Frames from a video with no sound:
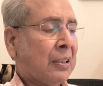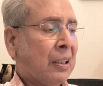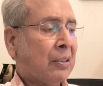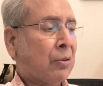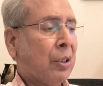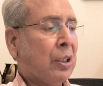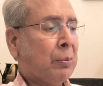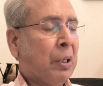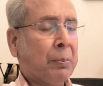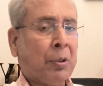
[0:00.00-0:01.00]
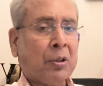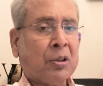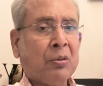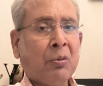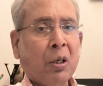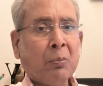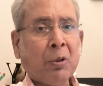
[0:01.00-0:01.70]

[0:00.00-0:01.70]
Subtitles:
there is going to be a proxy war